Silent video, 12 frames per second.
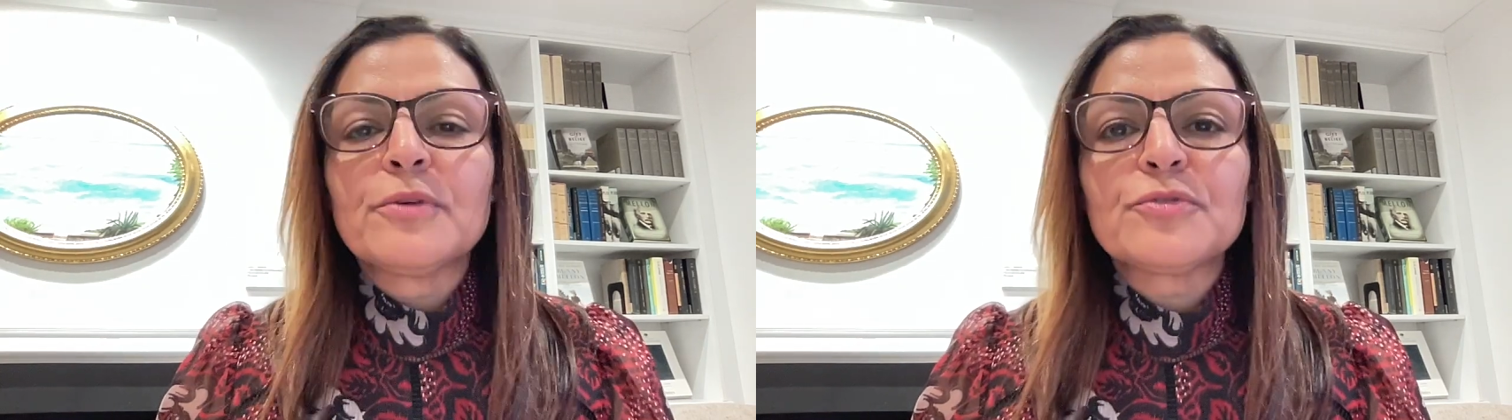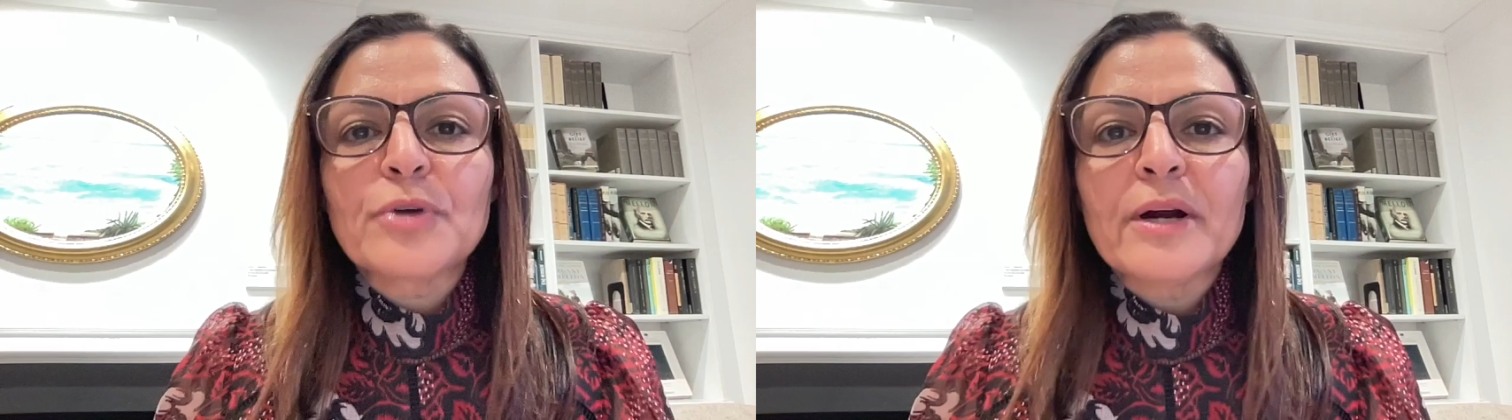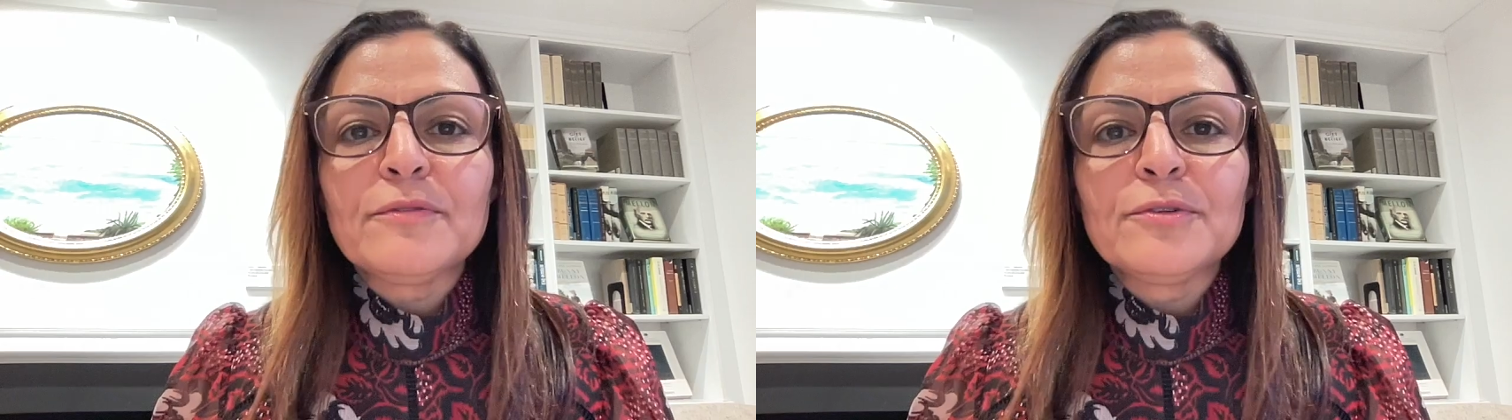have
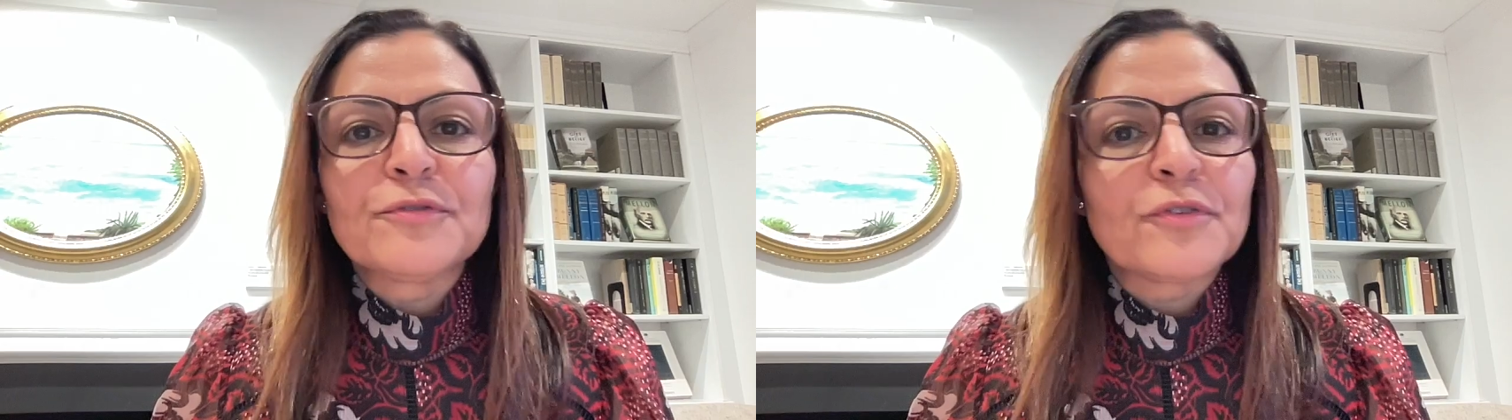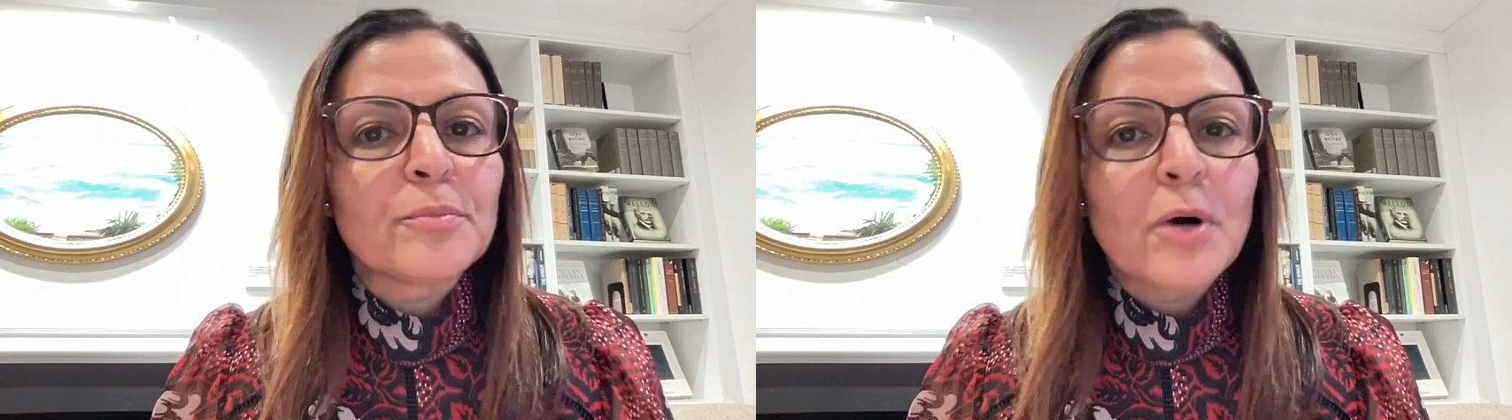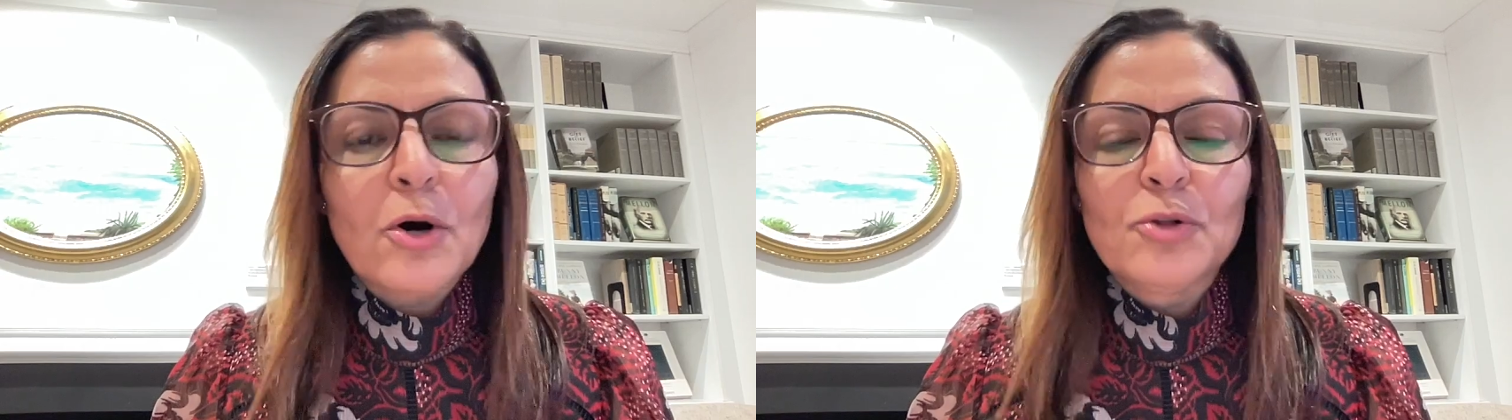traveled
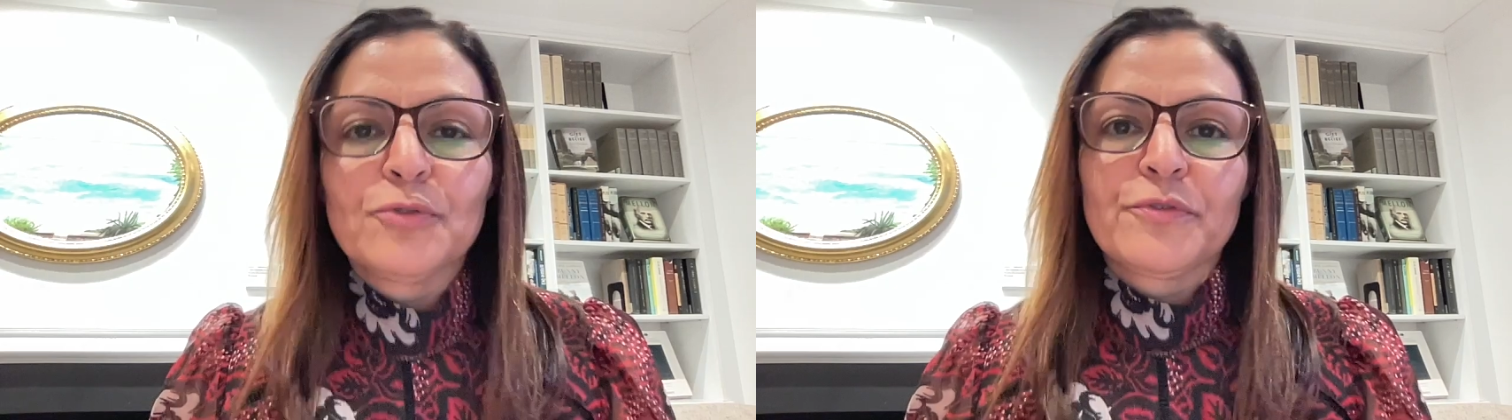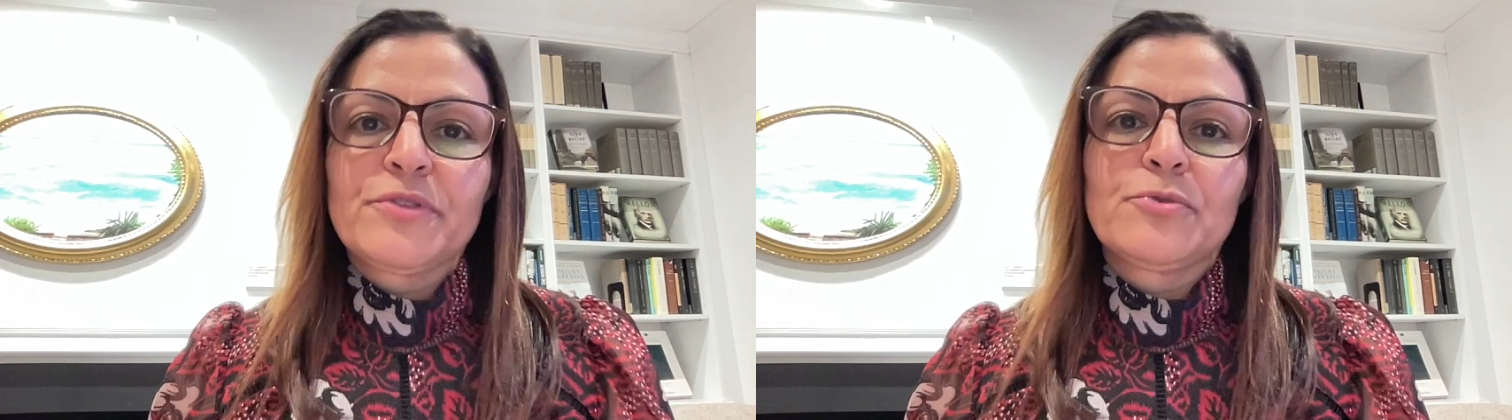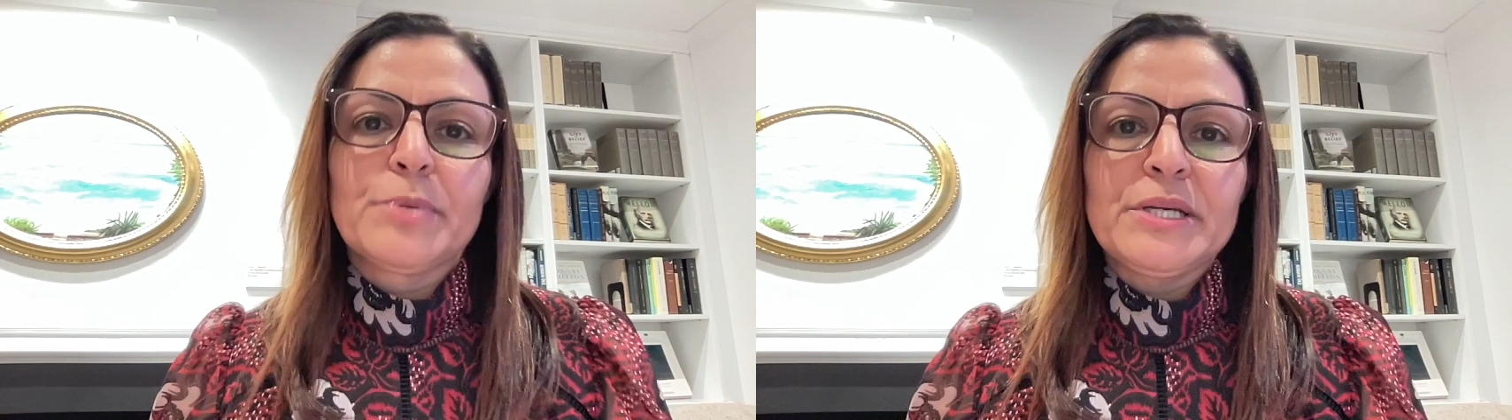from all over
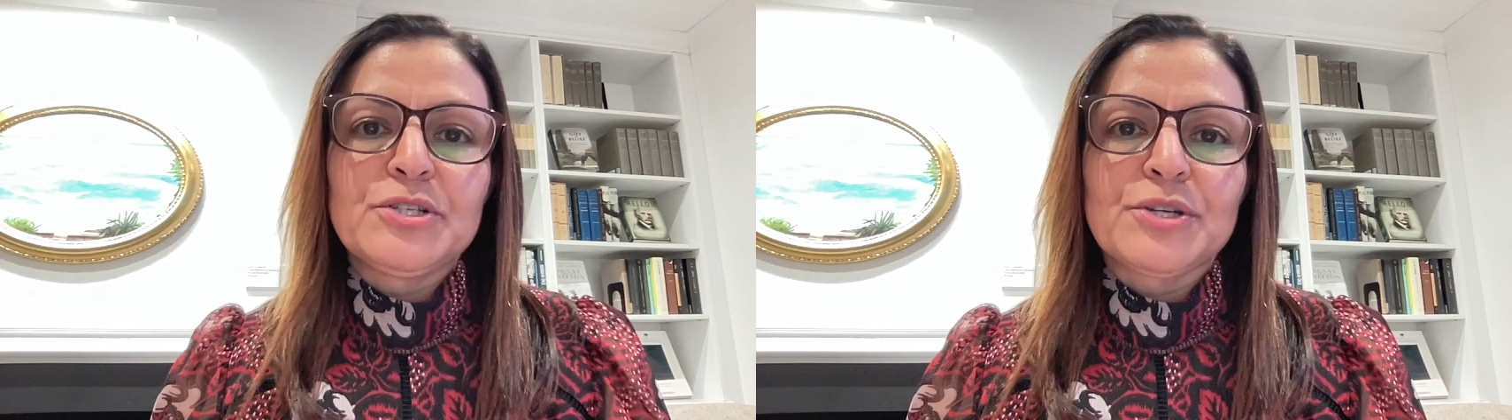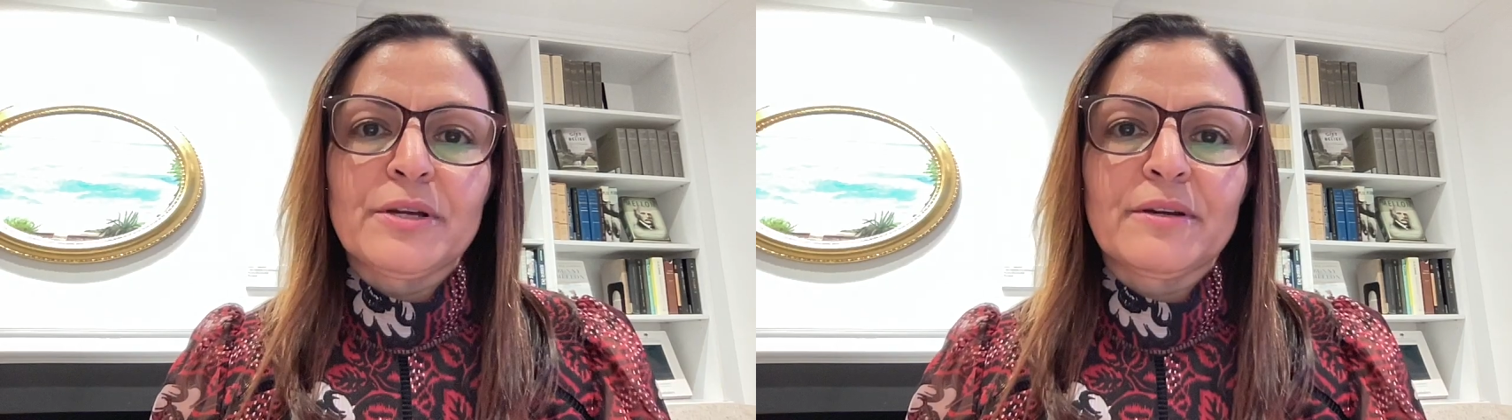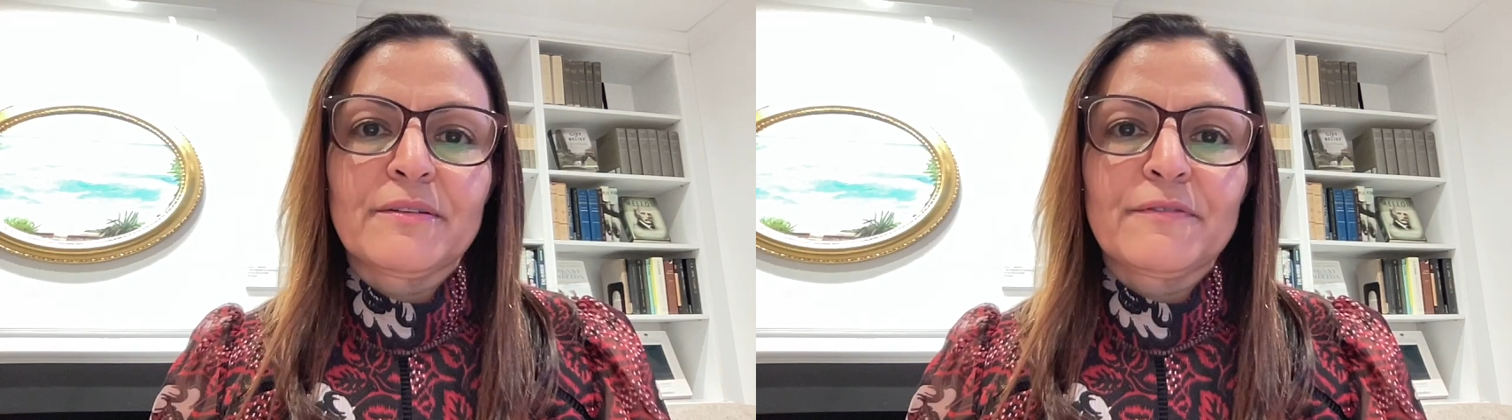the region,